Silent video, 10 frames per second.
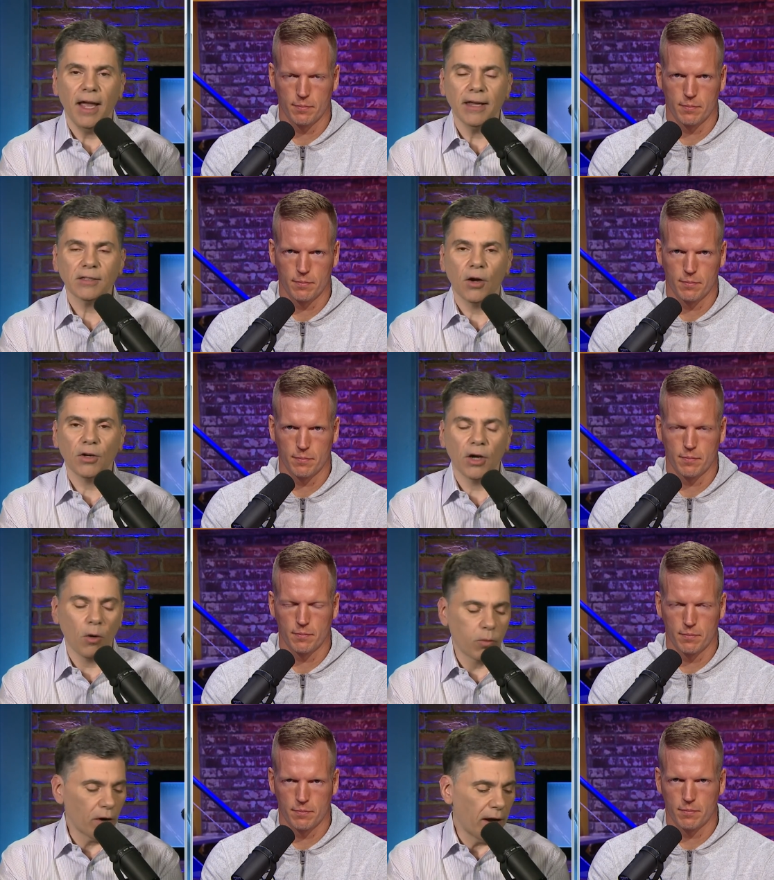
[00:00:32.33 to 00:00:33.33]

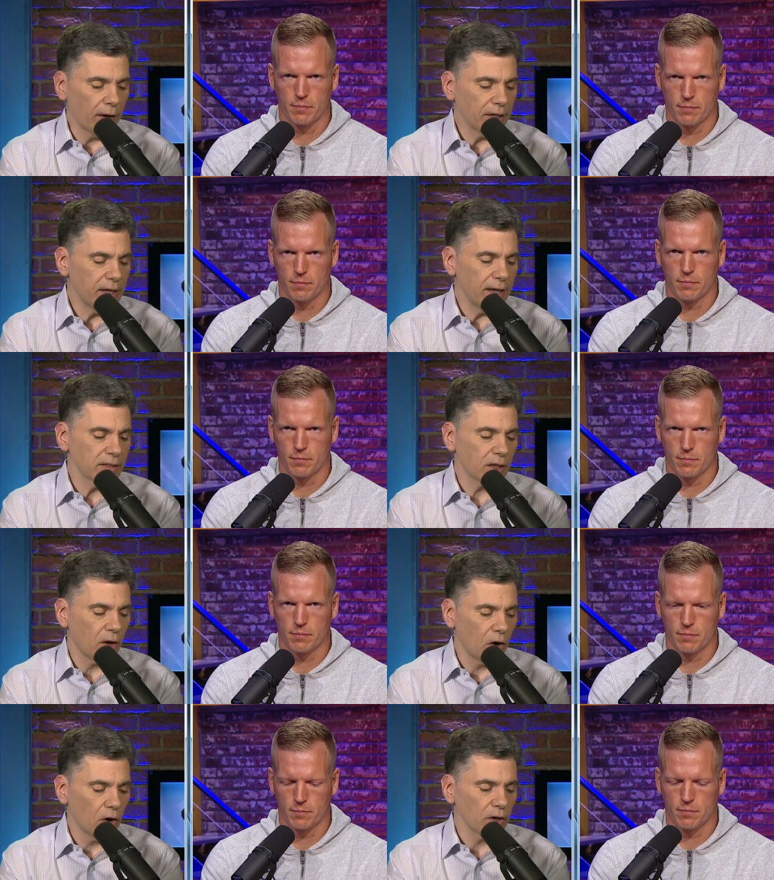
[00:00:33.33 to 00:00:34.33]
Speaker 1: Antonio Brown. He is
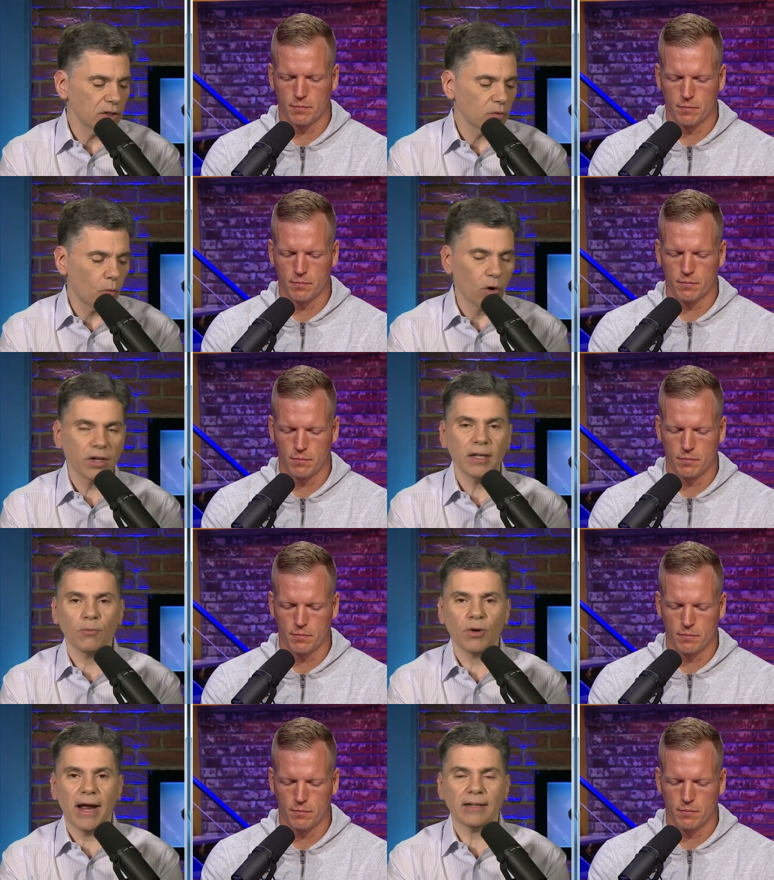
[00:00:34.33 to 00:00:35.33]
the hardest working
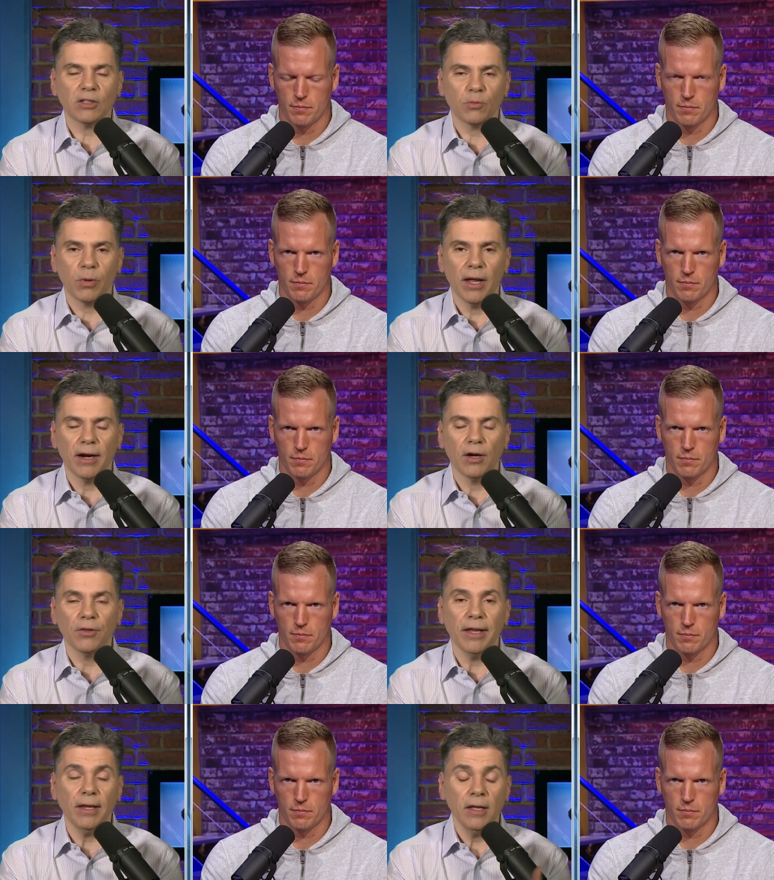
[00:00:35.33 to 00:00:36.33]
practice player
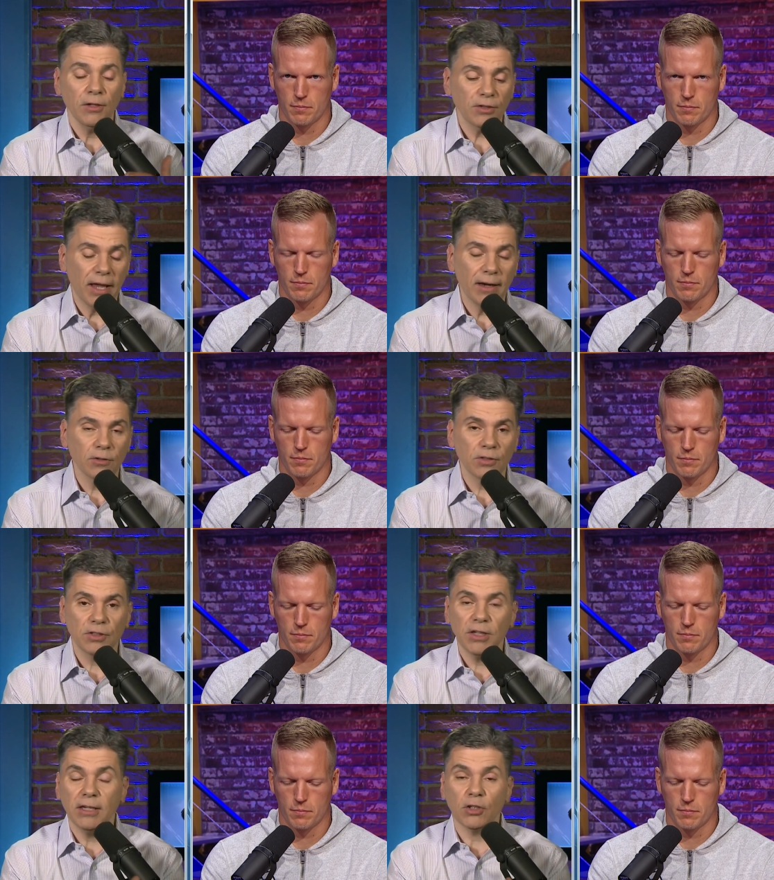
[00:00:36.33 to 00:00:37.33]
that Sanders has
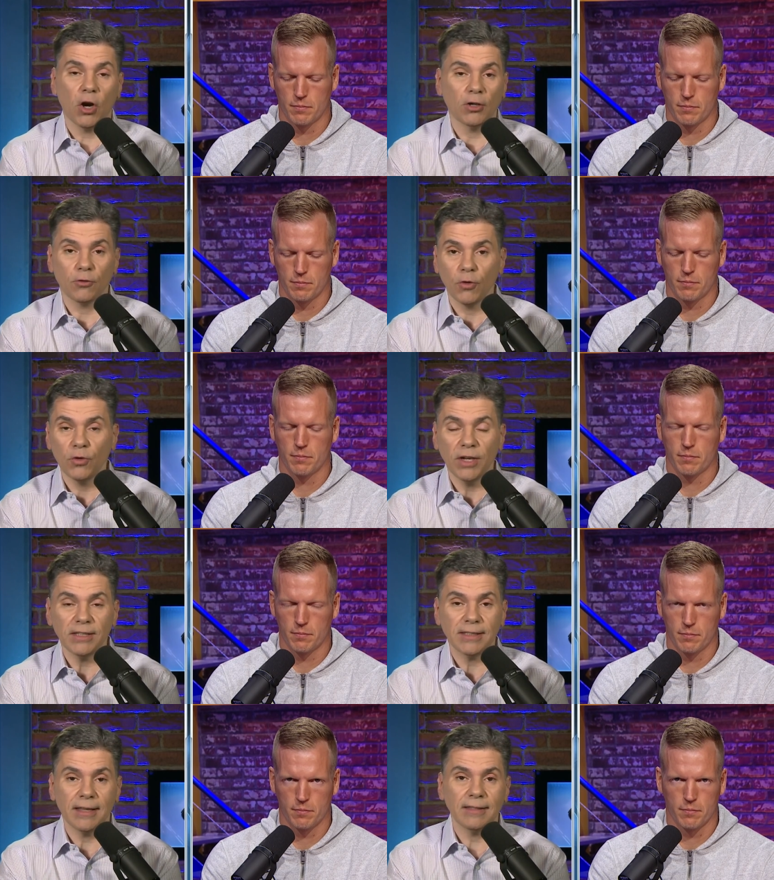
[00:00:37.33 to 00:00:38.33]
seen. Jon Gruden
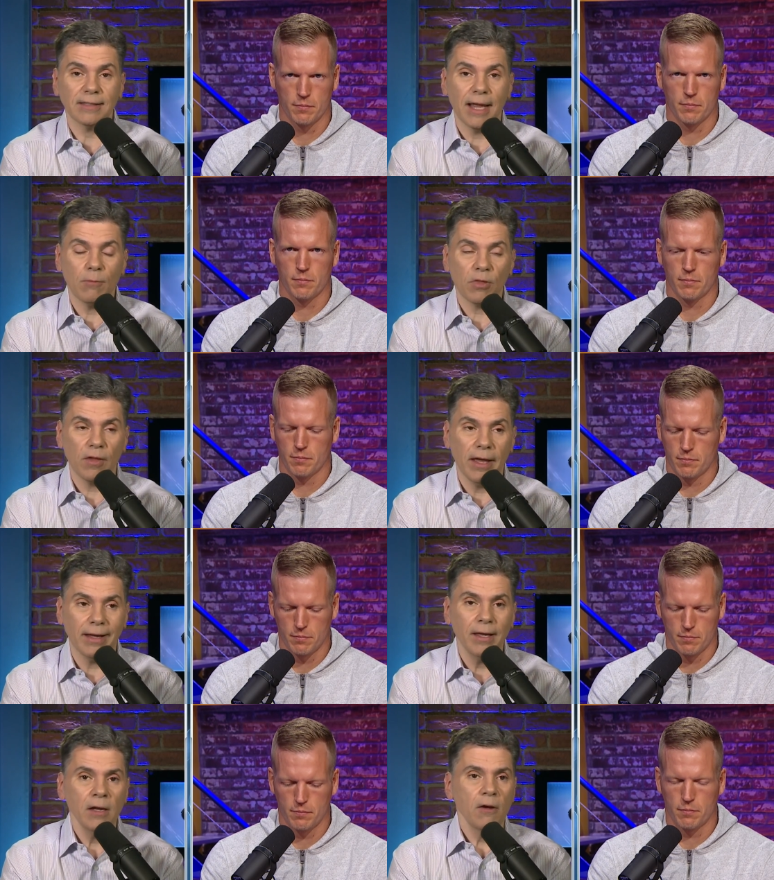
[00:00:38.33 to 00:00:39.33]
has said the same
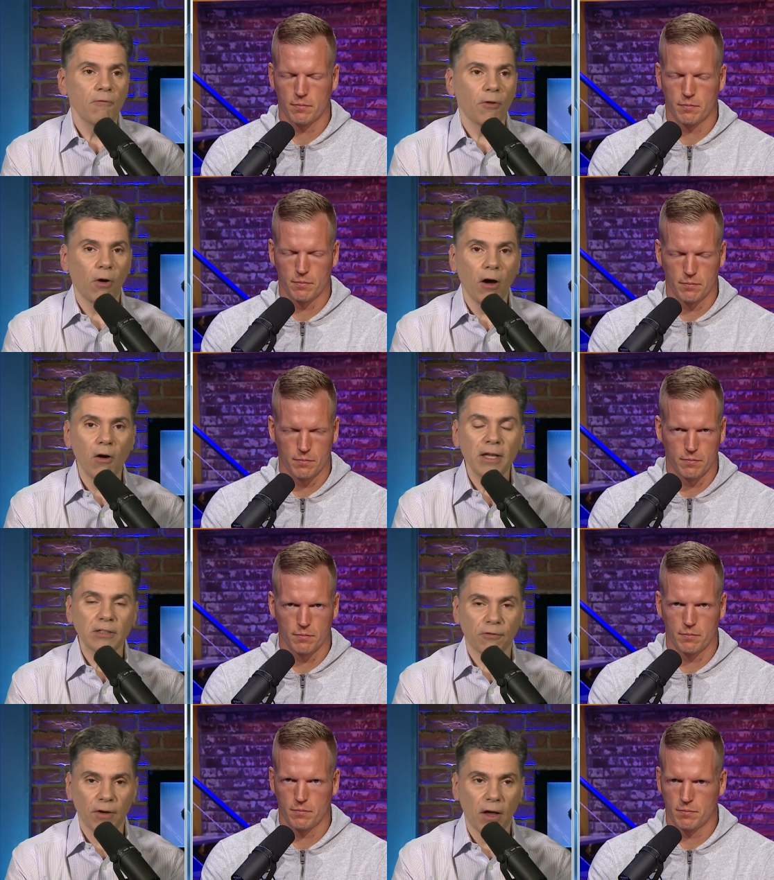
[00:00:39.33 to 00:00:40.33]
thing. For all
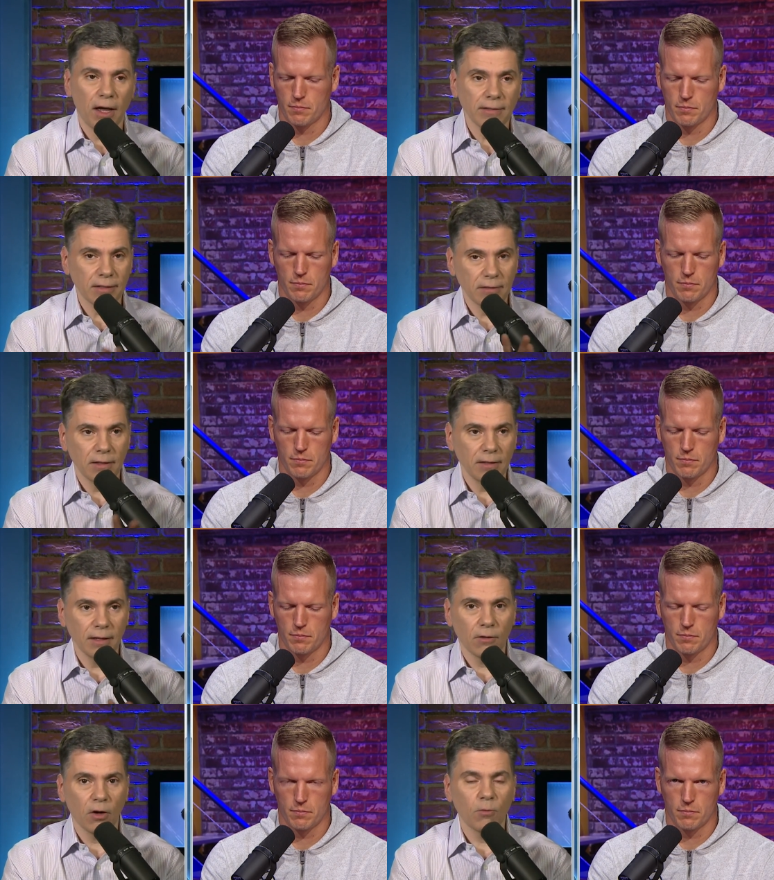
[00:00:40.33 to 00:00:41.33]
his flaws, and, and
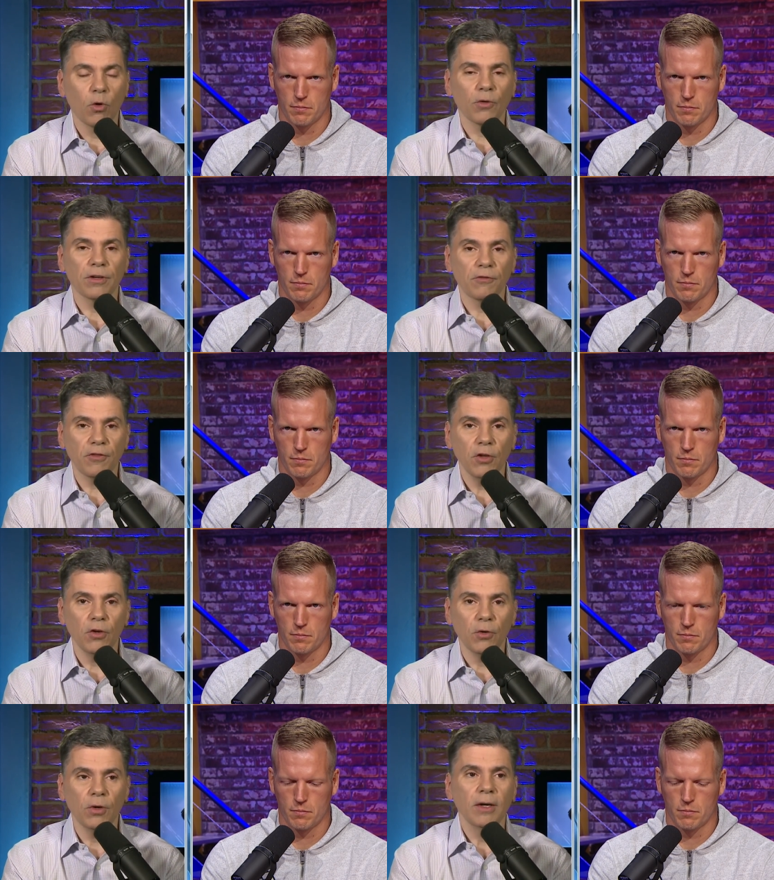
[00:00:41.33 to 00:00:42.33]
there are more than a
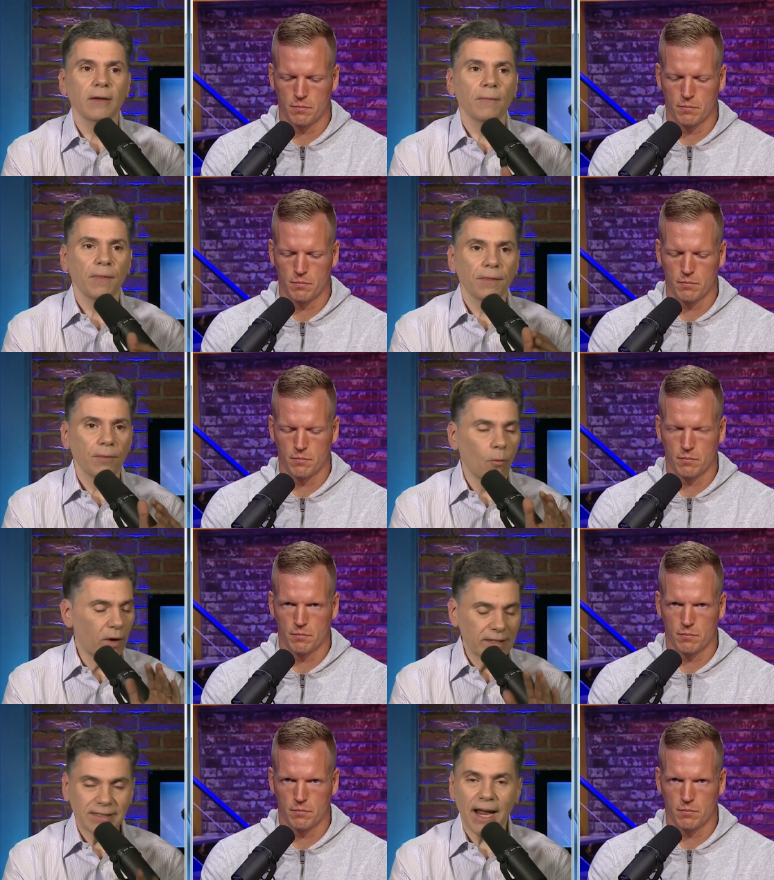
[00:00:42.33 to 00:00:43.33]
few,
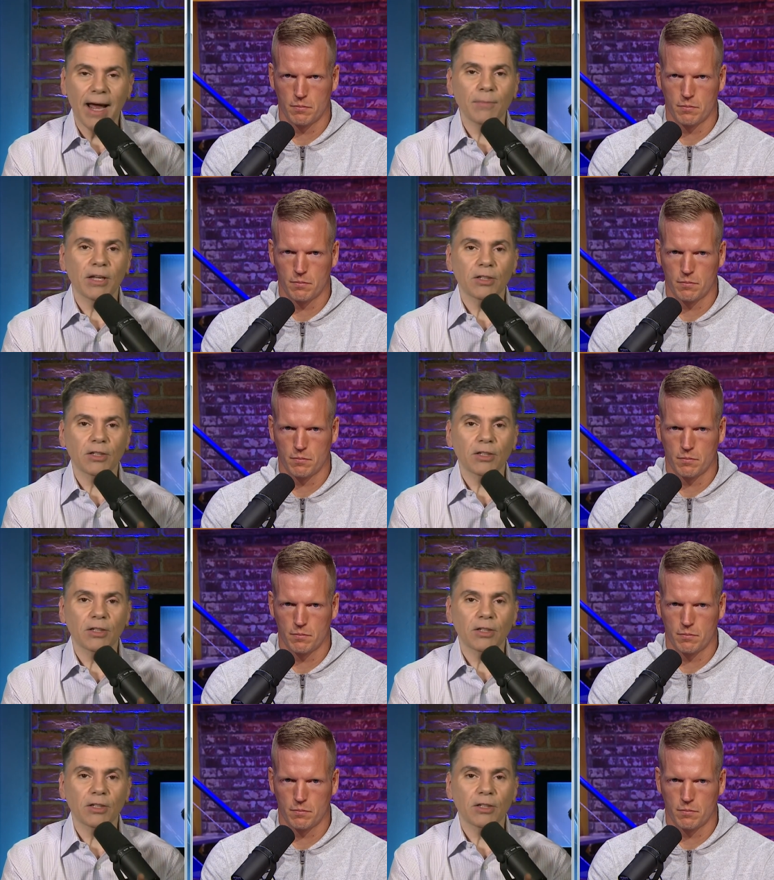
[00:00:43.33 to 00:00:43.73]
when it's time to